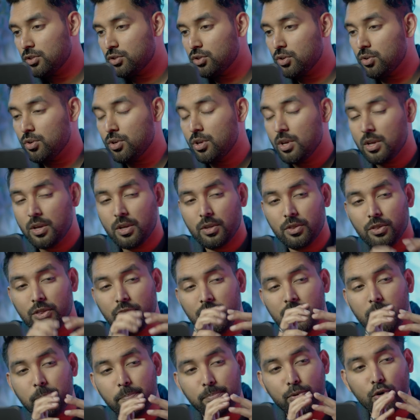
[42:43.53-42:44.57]
So
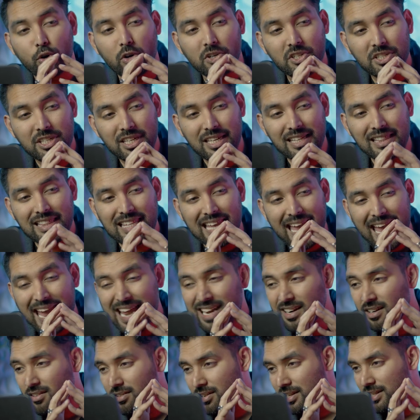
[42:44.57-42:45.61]
the
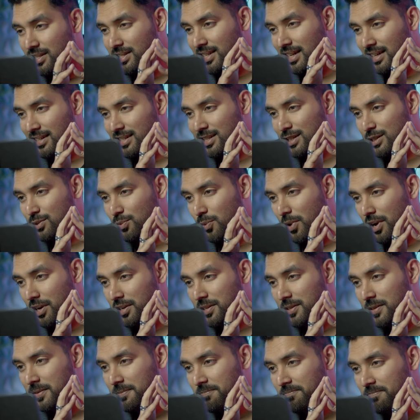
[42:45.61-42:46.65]
end result is
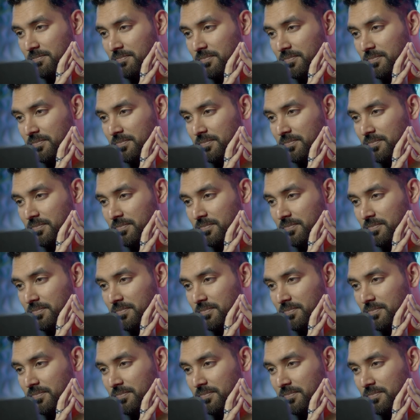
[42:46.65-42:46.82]
what?